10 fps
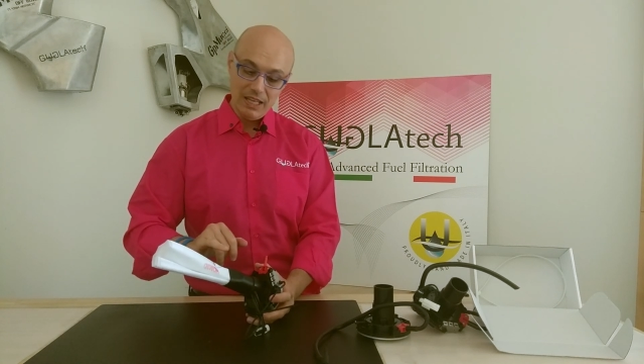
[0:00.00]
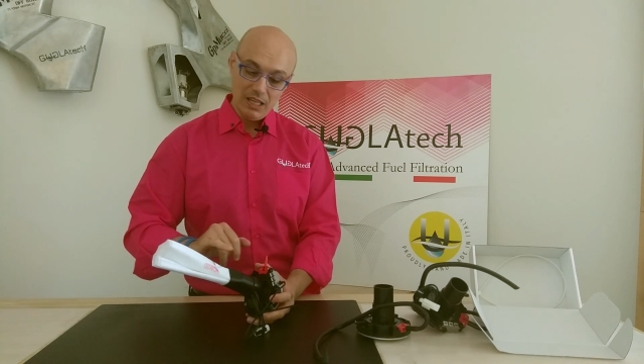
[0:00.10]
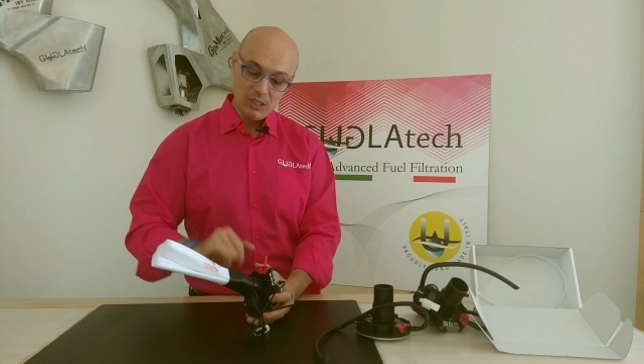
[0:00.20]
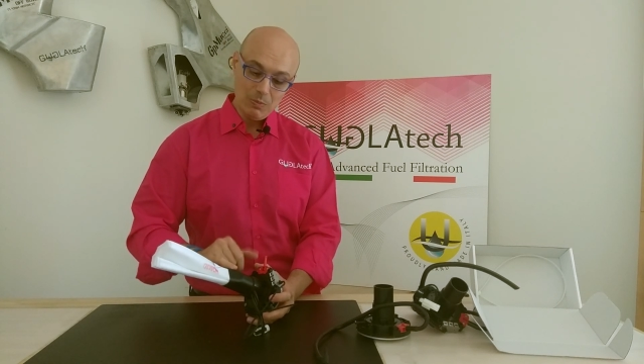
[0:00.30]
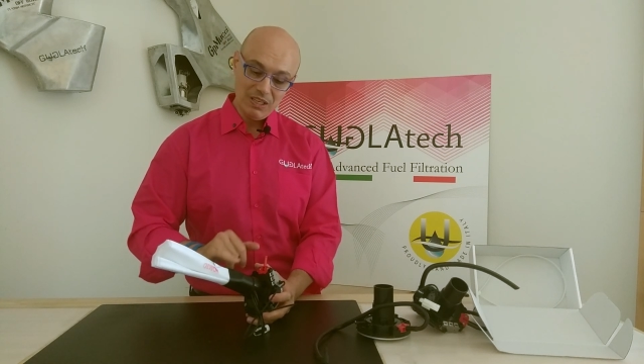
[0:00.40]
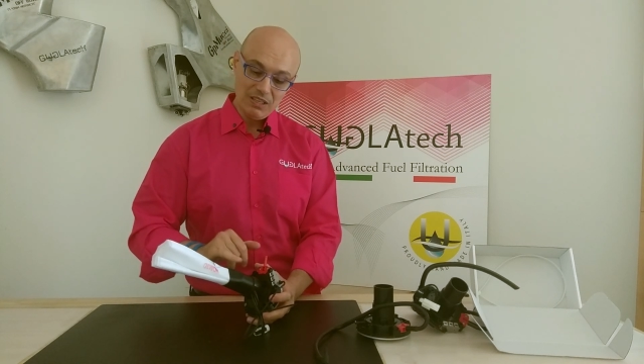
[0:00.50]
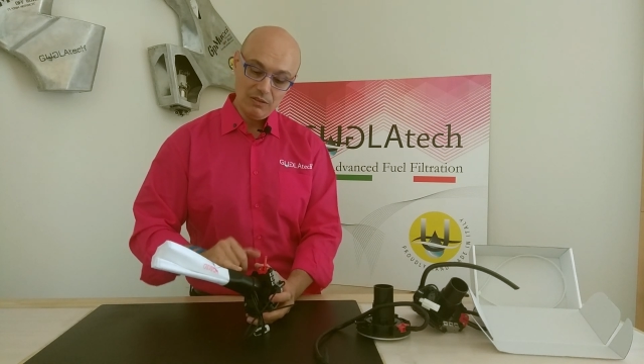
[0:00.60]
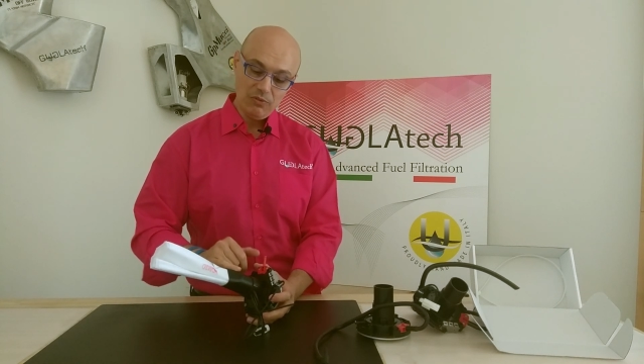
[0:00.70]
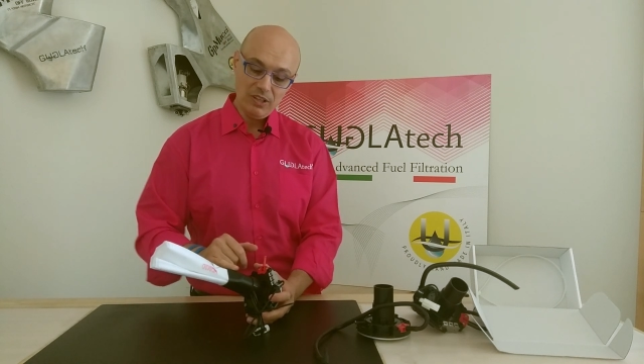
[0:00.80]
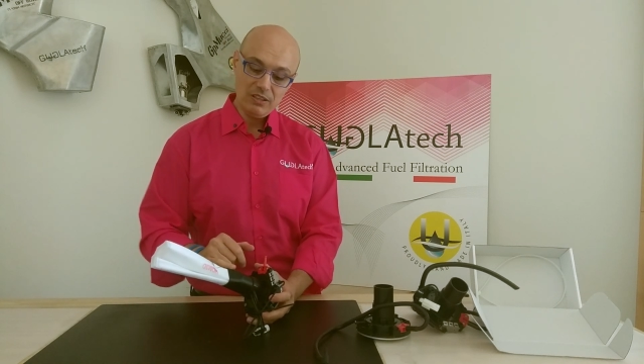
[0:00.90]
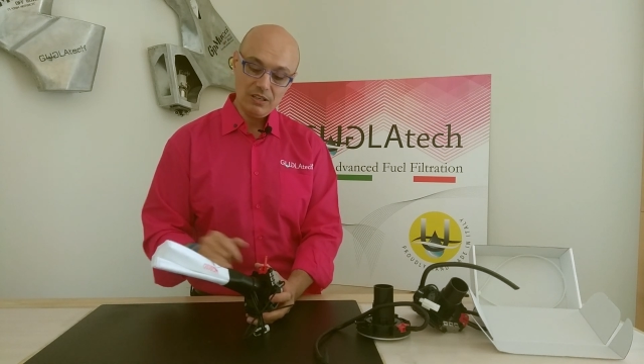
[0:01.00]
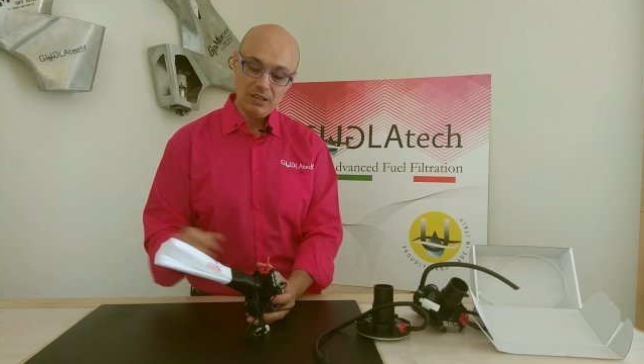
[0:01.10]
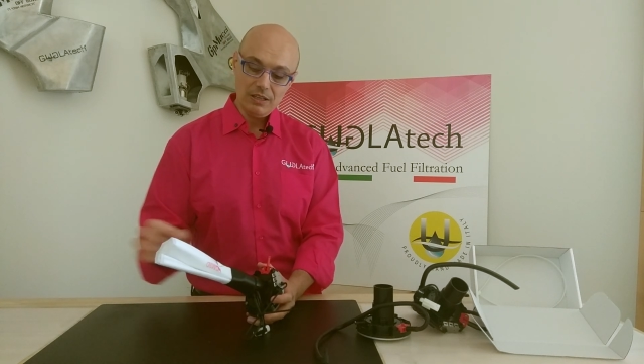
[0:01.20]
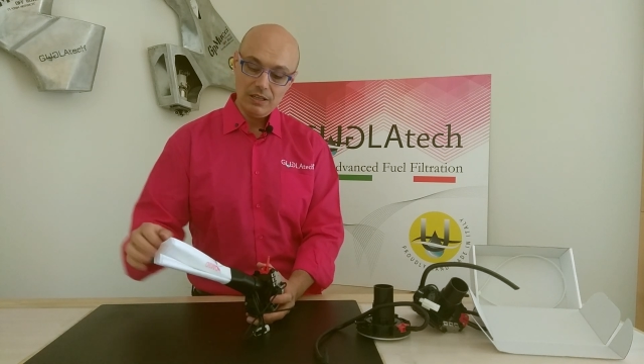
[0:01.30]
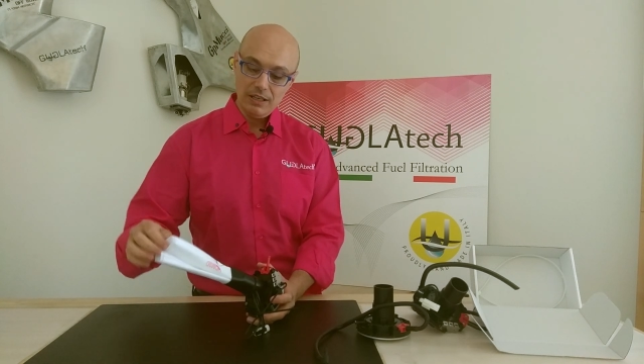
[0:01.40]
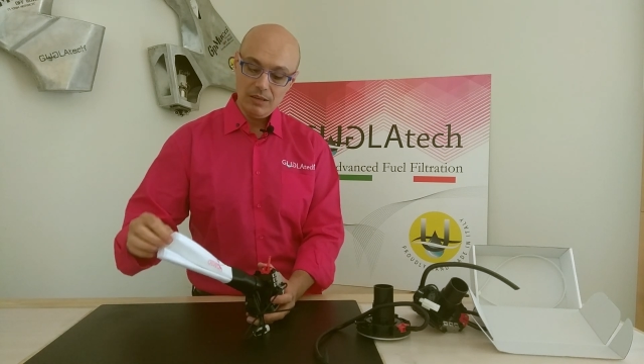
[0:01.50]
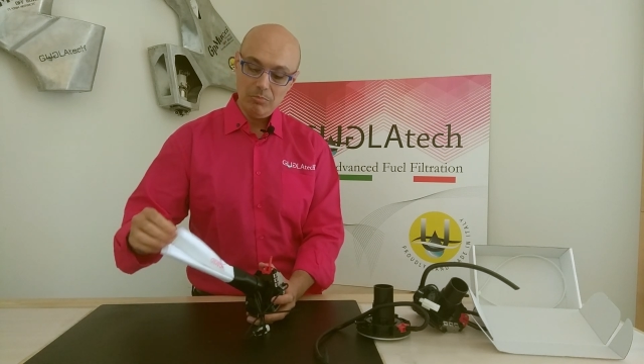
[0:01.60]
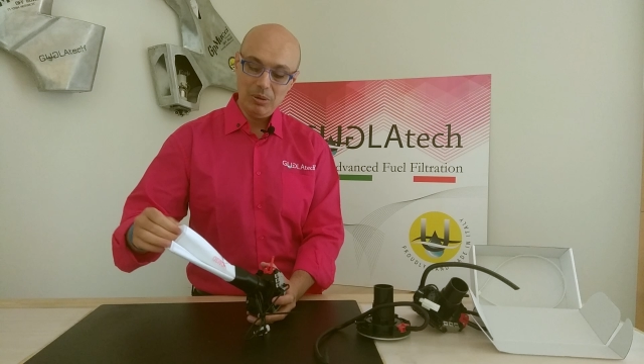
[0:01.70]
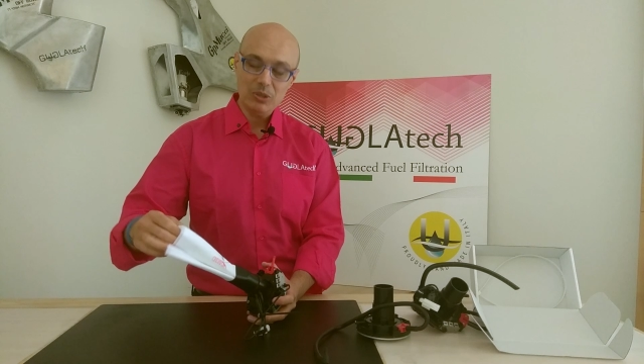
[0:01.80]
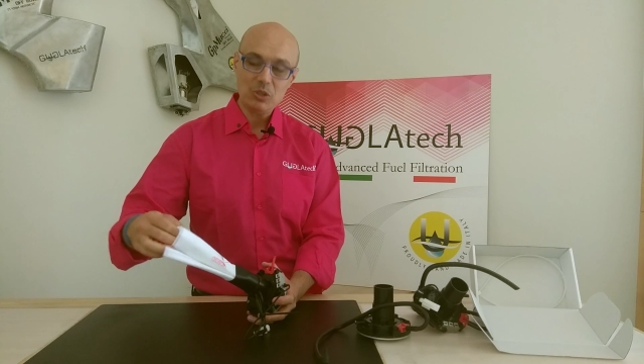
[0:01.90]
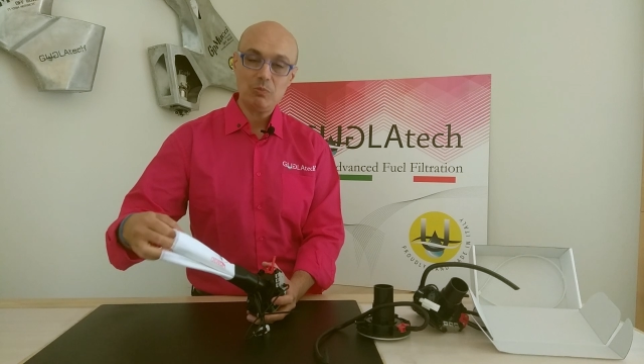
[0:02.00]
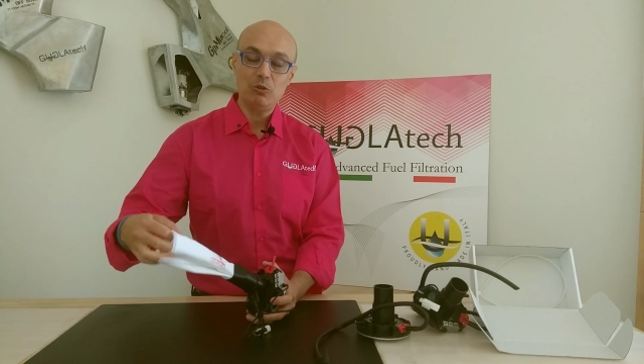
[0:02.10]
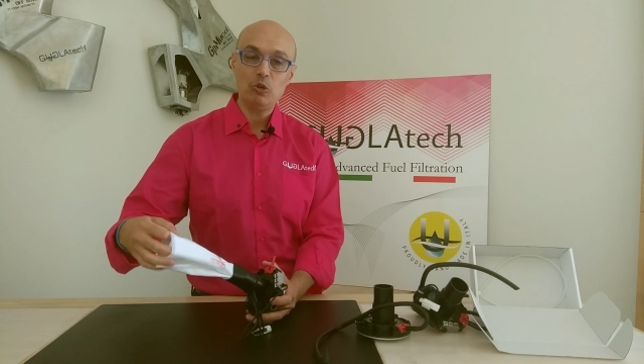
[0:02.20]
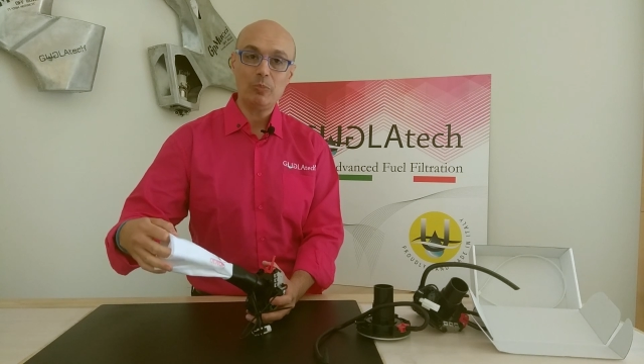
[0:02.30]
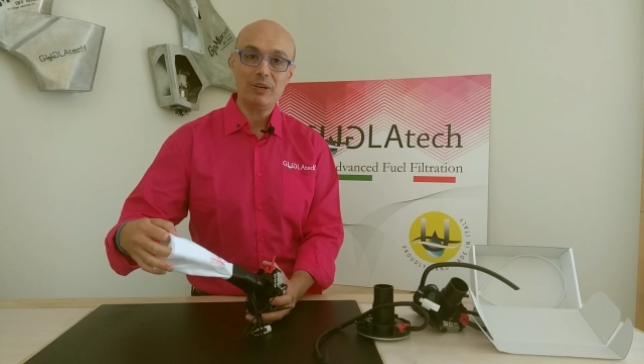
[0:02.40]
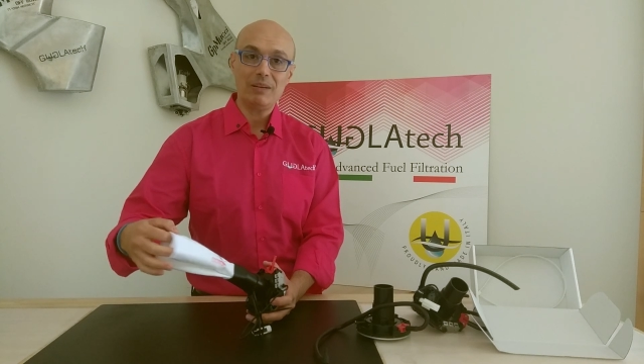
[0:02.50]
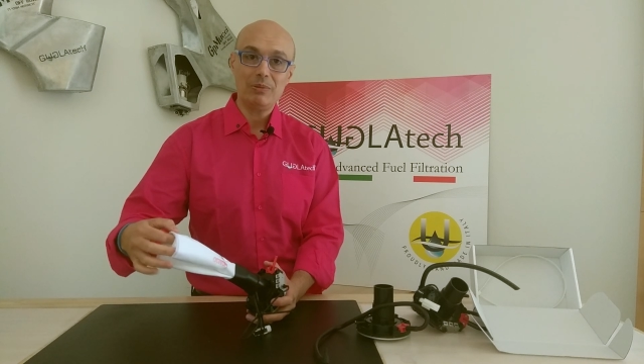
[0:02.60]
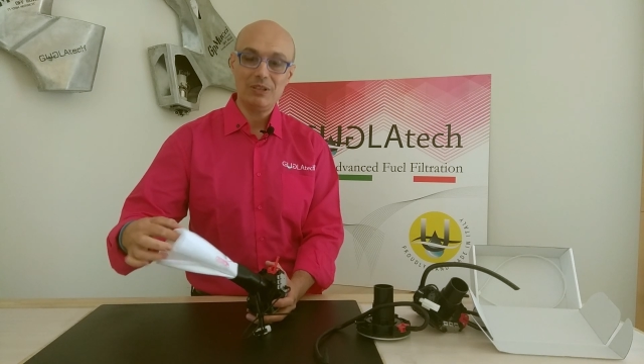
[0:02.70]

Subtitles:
it's making the filter impossible to open up.